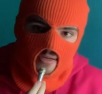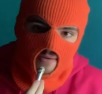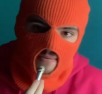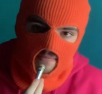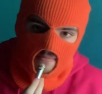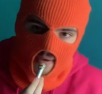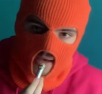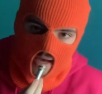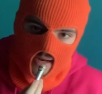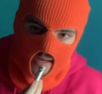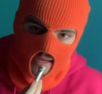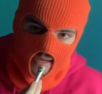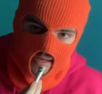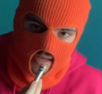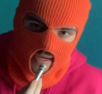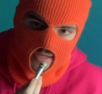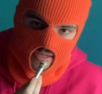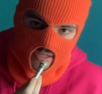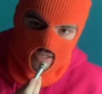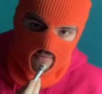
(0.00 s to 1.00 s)
Bad
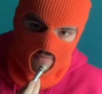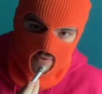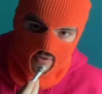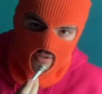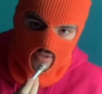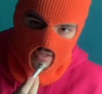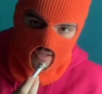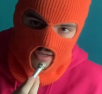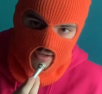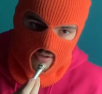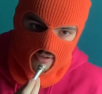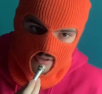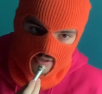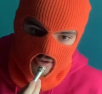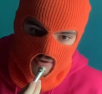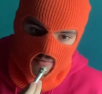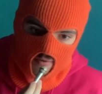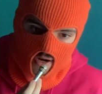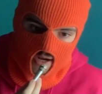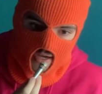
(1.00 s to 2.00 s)
Connection, Muted
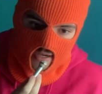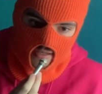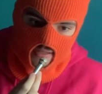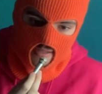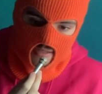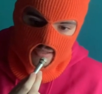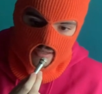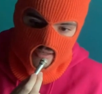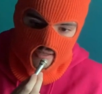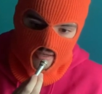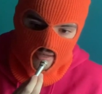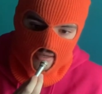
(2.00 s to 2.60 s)
Sunrise